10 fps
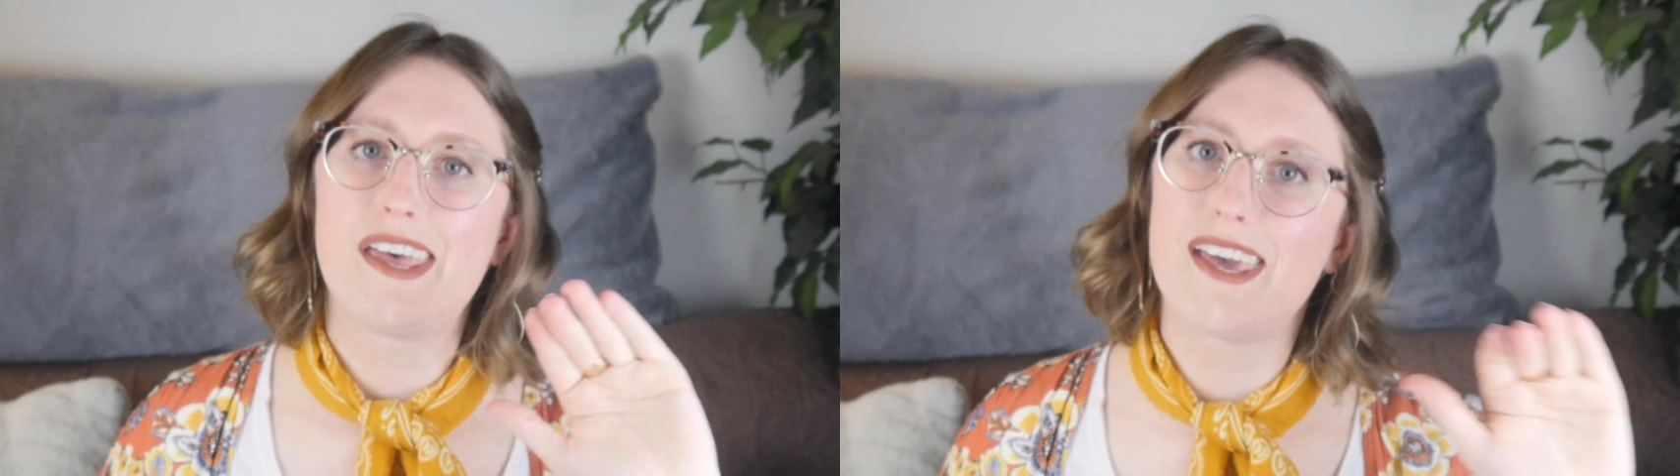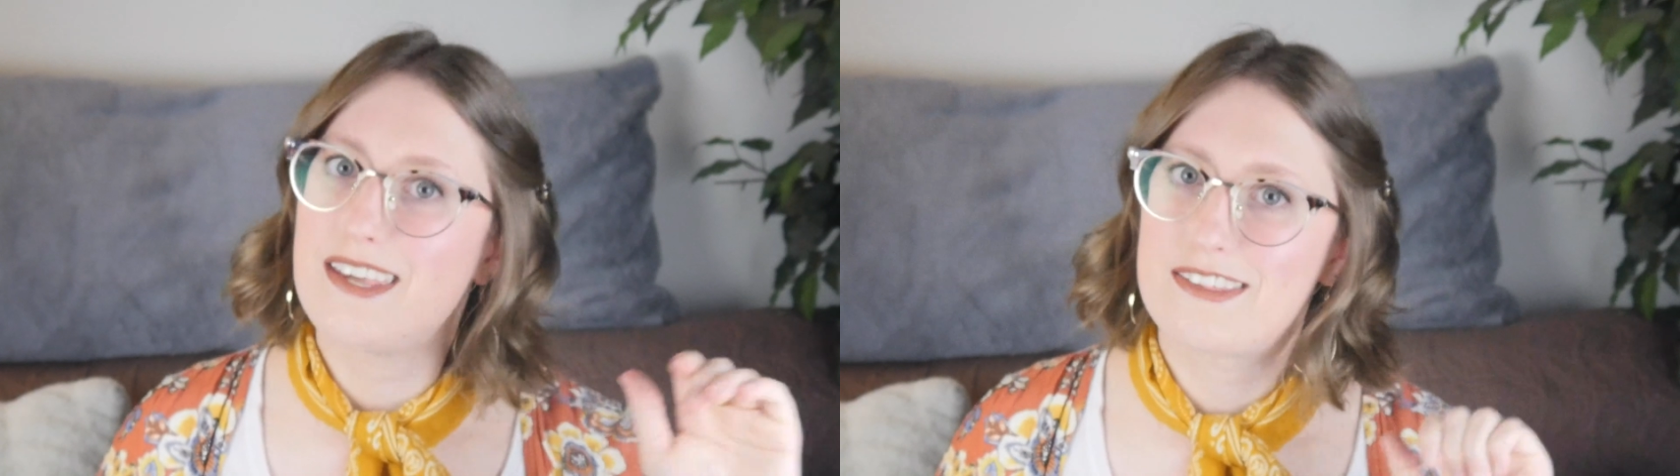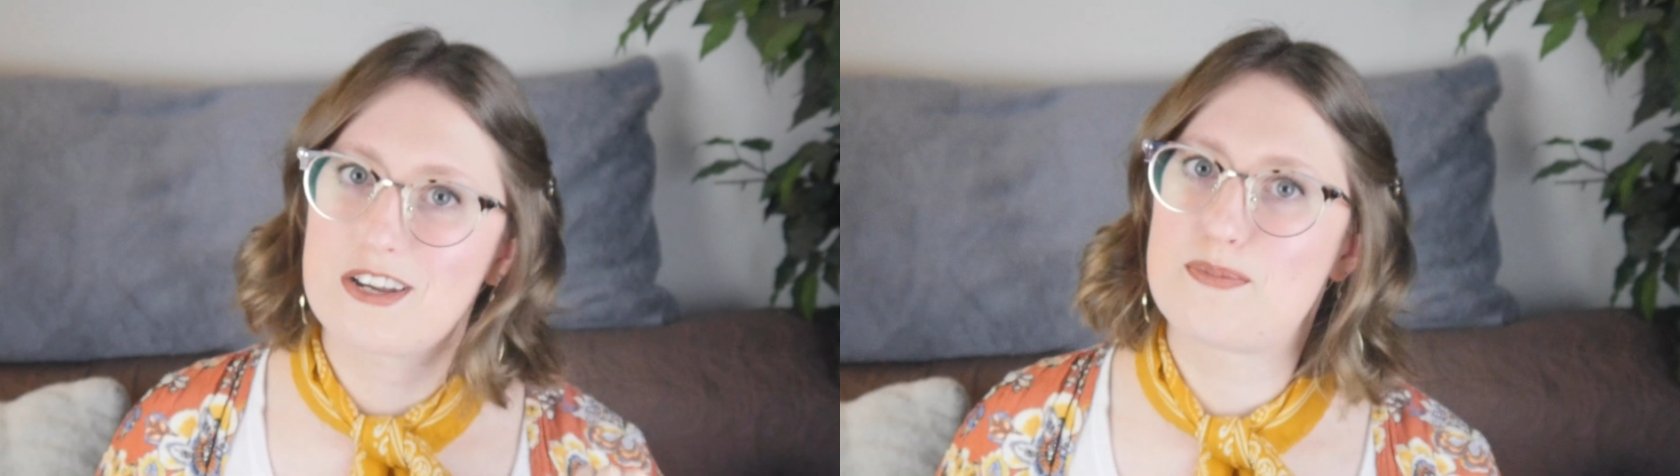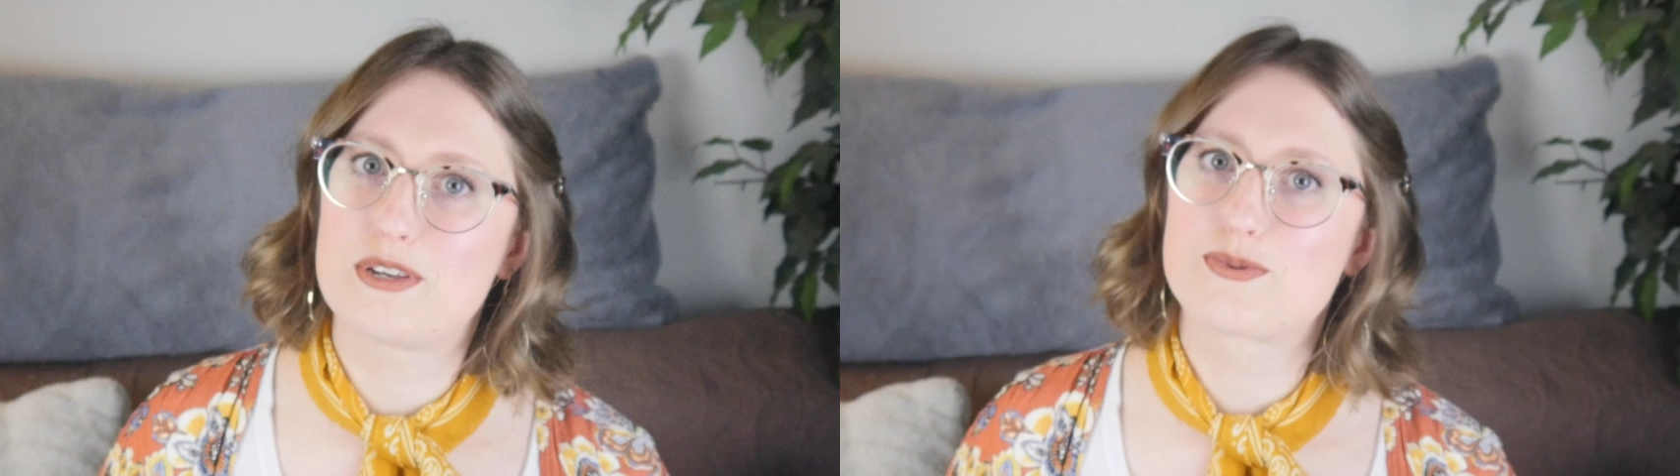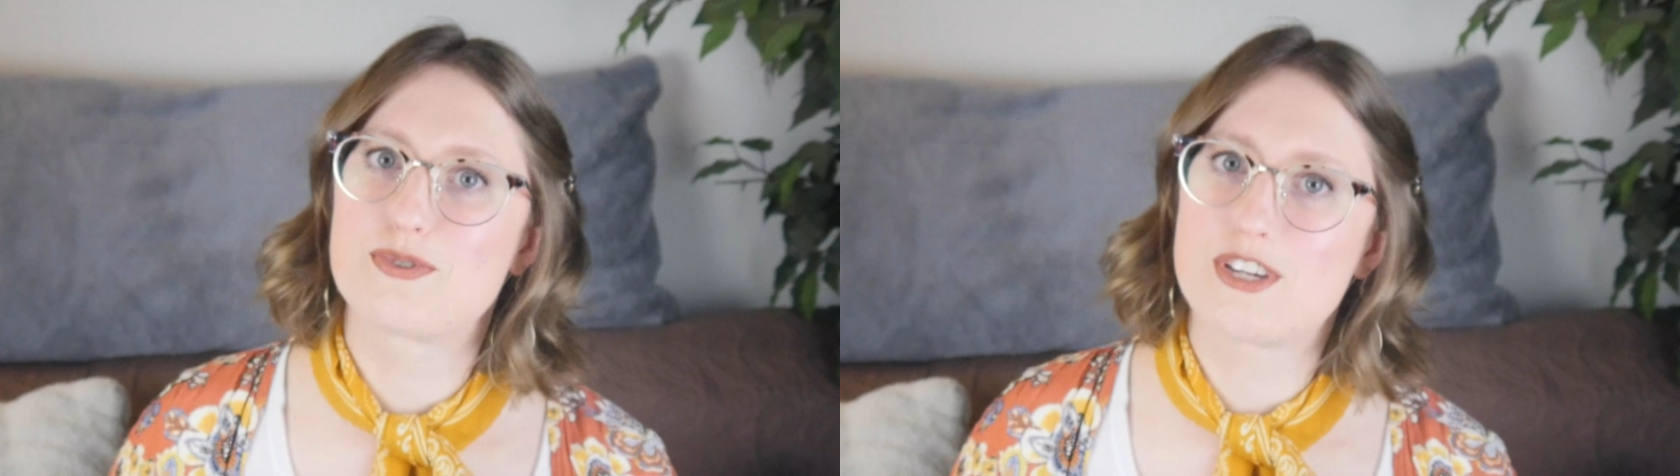Any
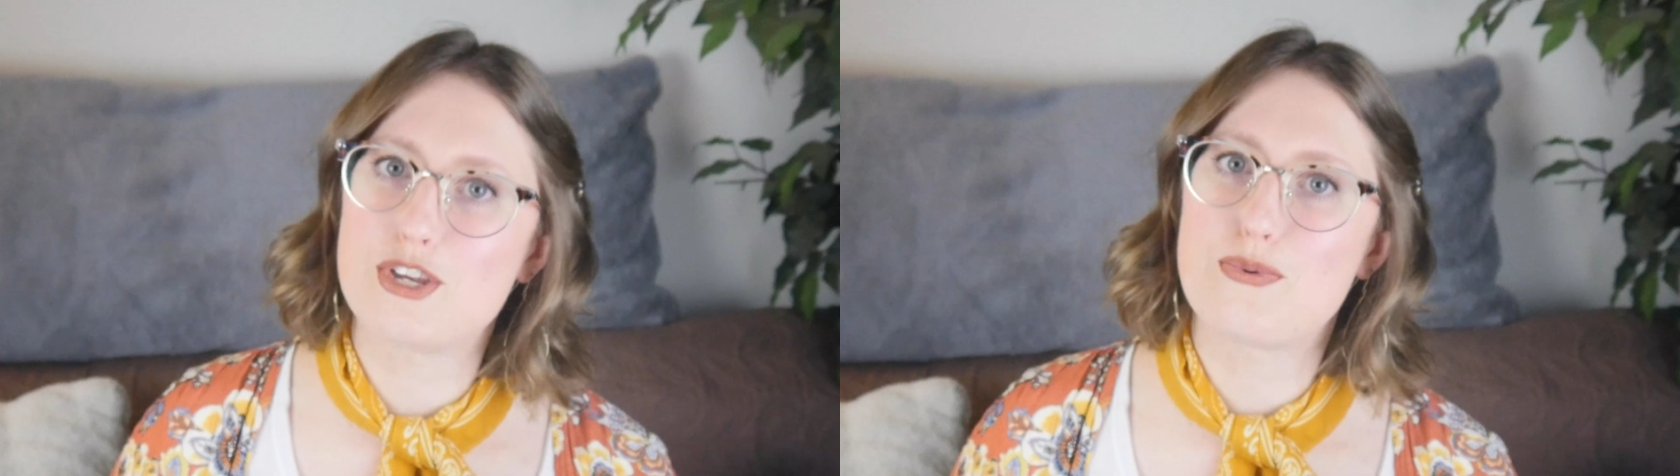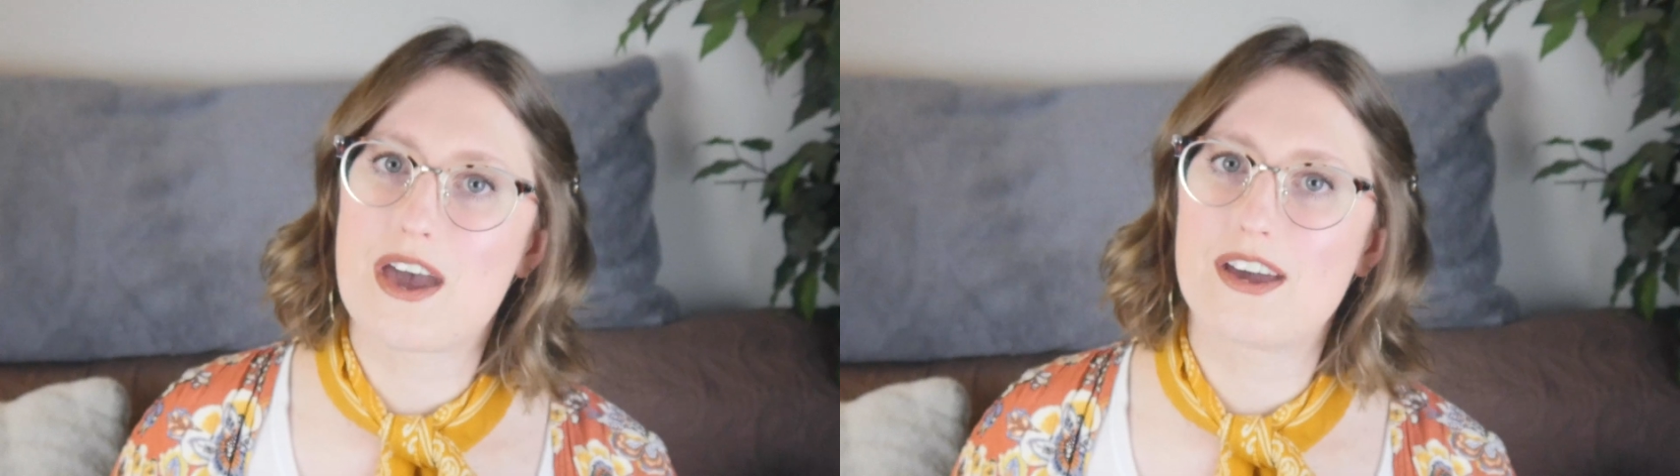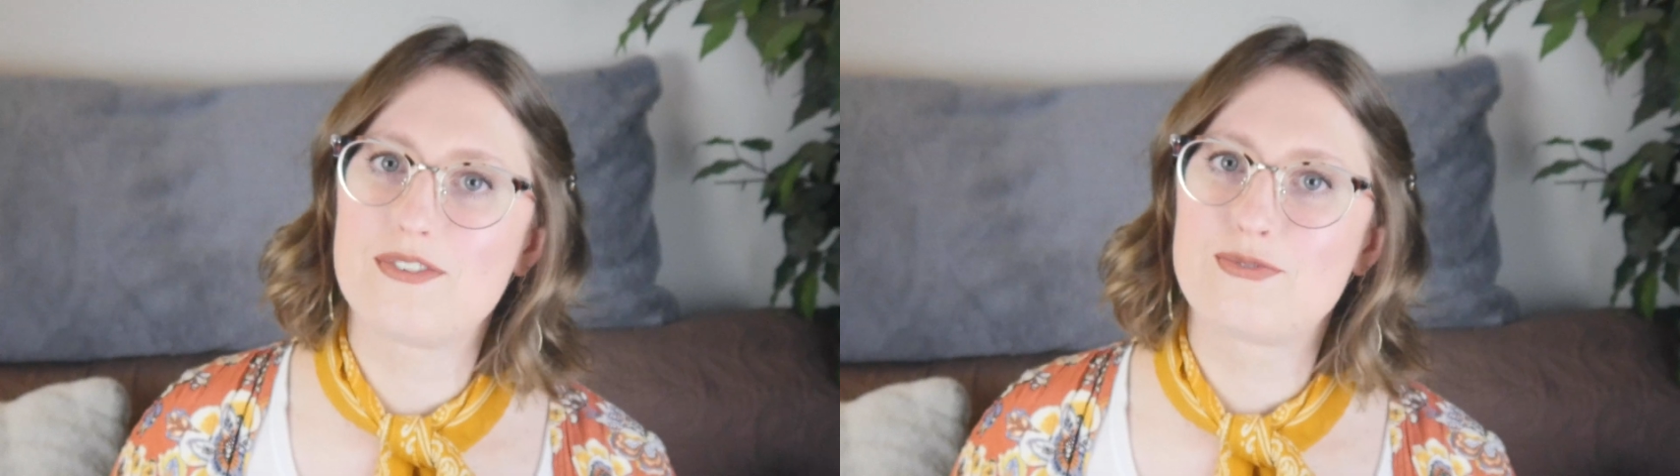therapist will tell you that.